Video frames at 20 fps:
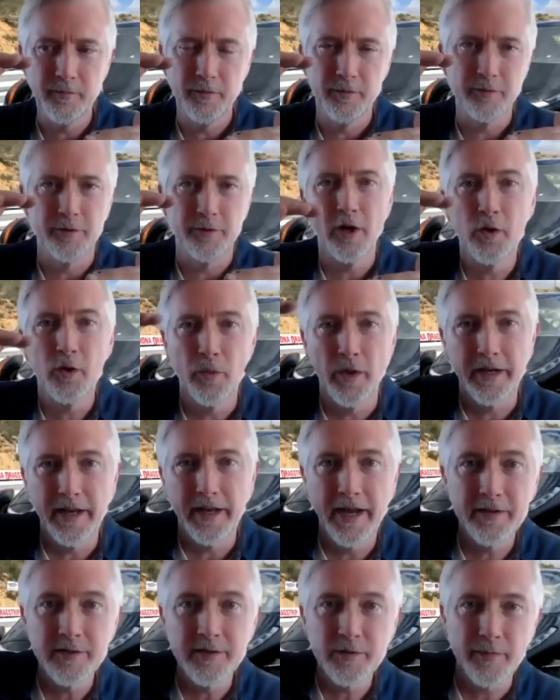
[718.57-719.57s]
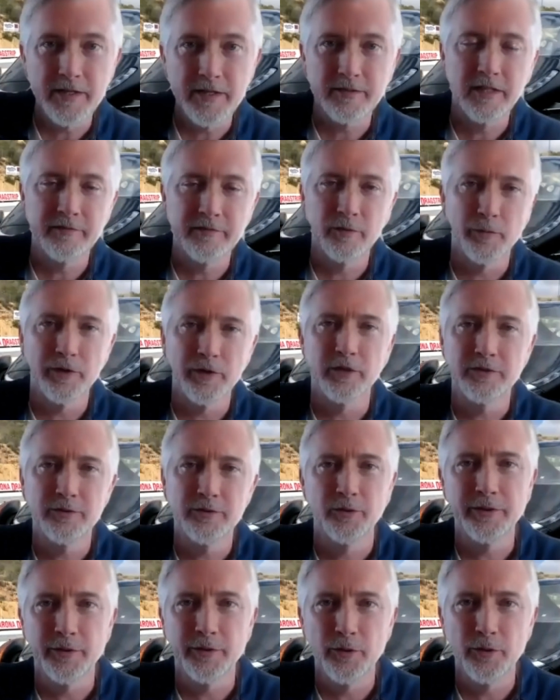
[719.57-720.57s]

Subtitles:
Not quite aerospace level, we're not talking